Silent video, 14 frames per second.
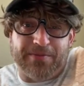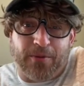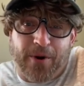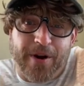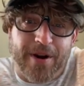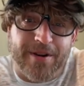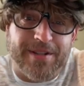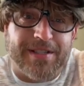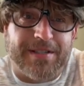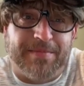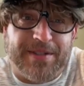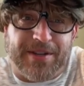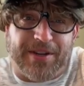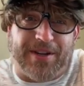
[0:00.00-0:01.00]
Warriors, this
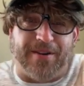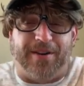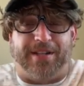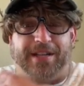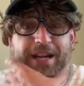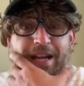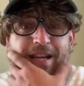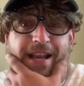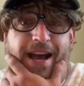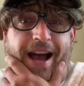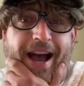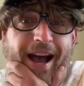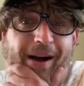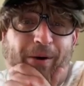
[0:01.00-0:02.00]
is Mr. Goodrich in
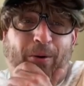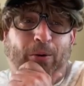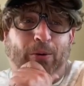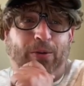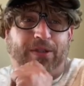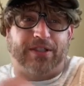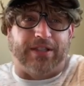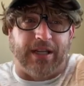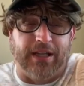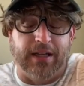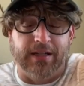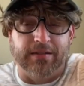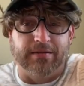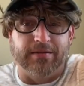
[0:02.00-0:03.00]
the house.
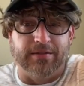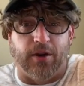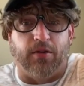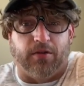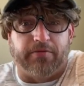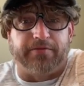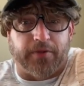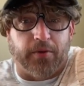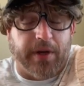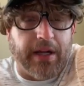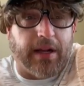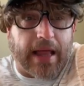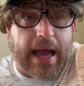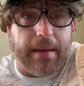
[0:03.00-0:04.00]
No, for
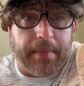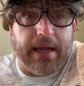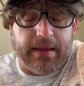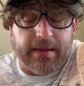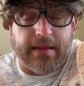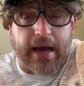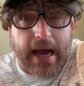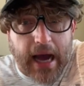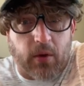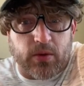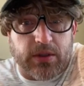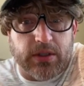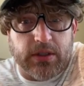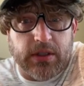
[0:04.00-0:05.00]
real, I'm in the
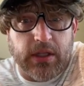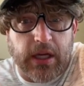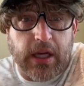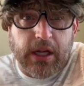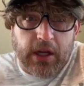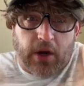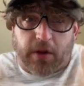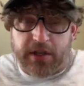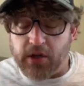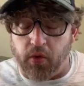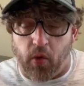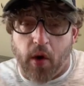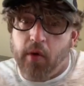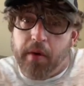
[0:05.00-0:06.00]
house. You know, this
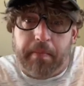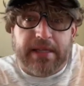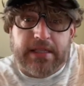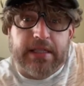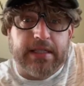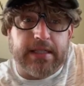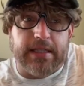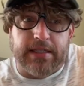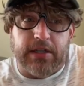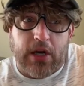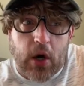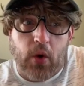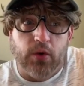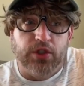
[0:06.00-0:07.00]
corona business is
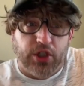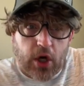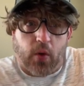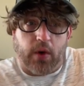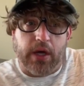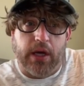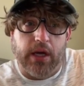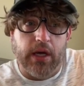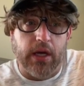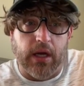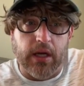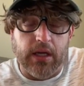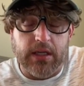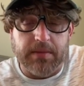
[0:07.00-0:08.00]
no joke.
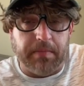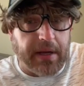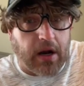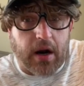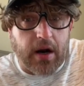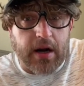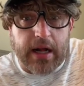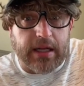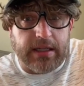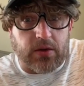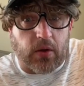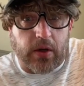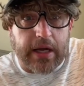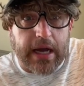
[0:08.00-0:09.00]
It's been hard on
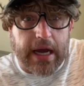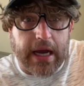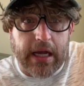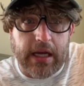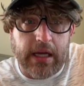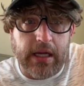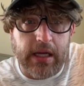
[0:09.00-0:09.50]
this old guy.